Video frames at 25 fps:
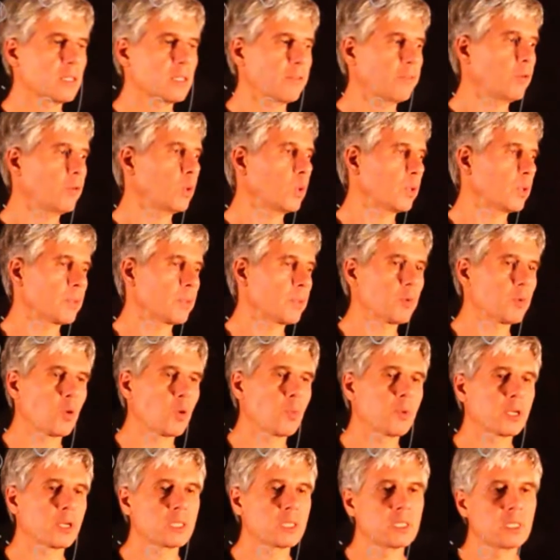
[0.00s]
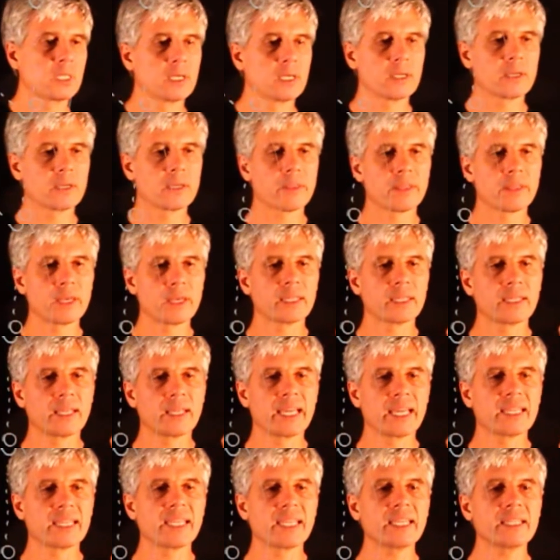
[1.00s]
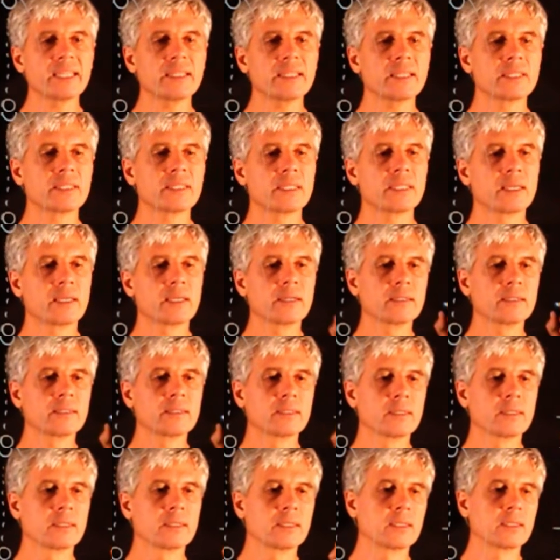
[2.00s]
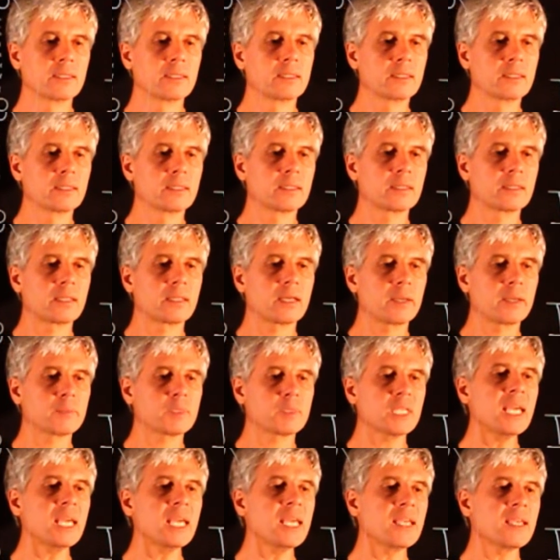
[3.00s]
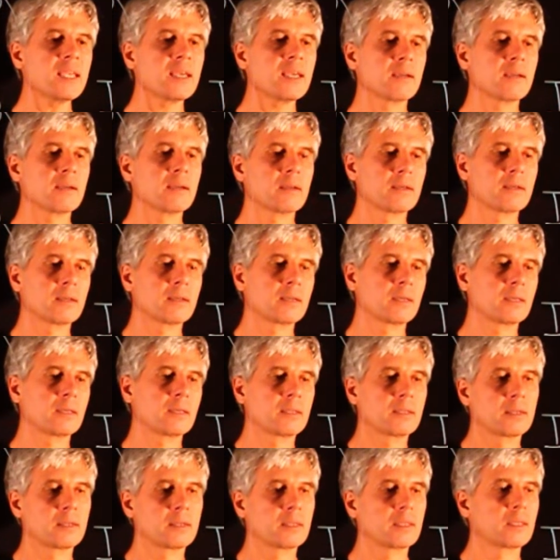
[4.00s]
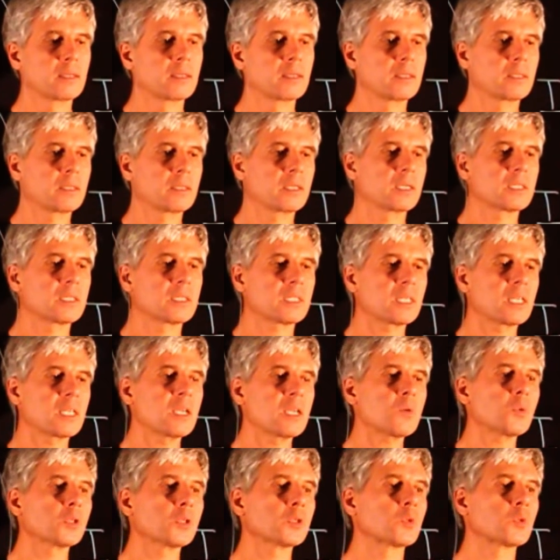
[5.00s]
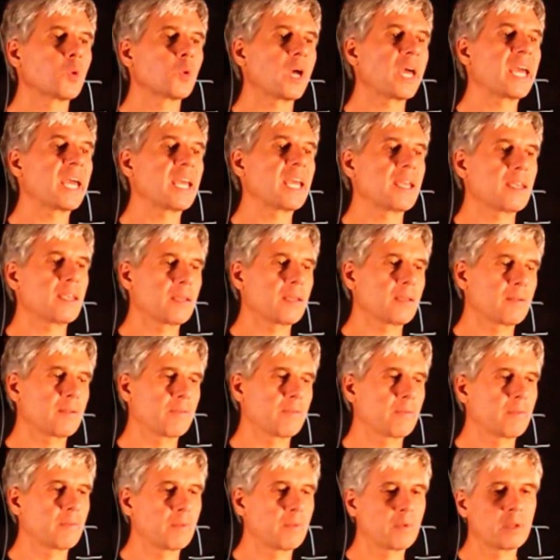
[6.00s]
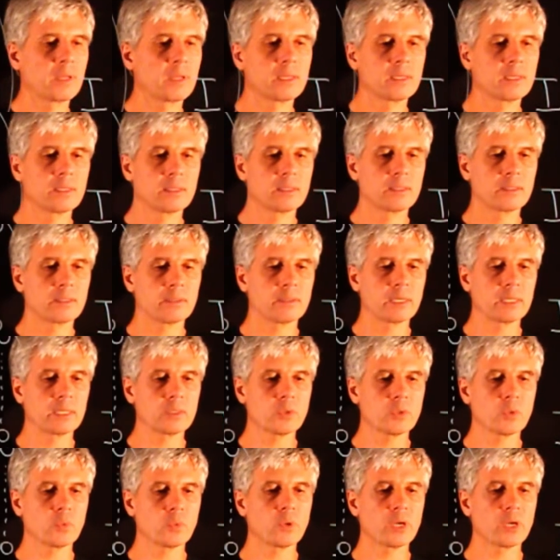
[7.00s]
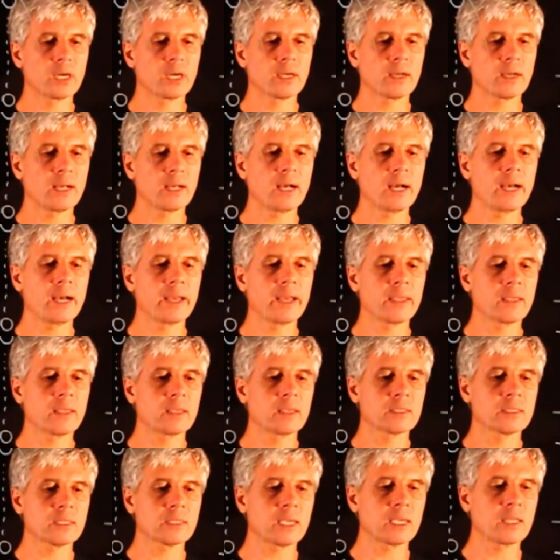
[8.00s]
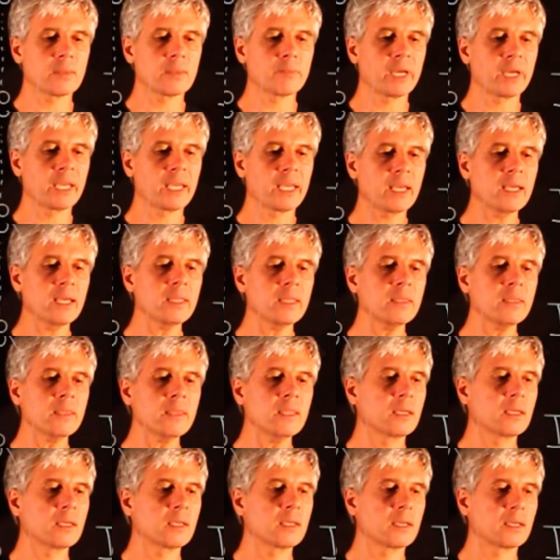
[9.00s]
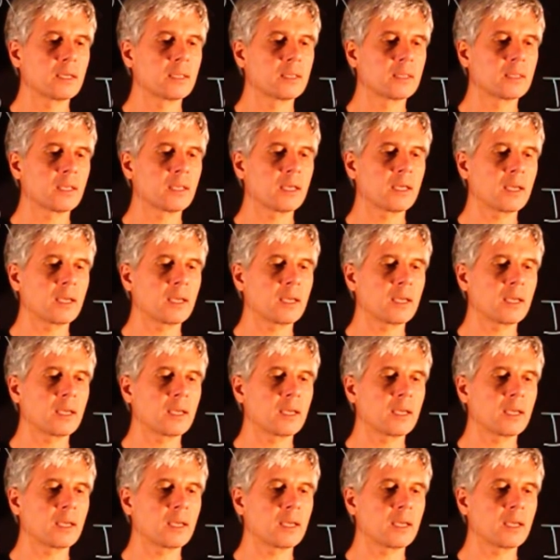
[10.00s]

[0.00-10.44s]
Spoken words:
the following property, that identity times A is equal to A. Right? So where I is n by n, and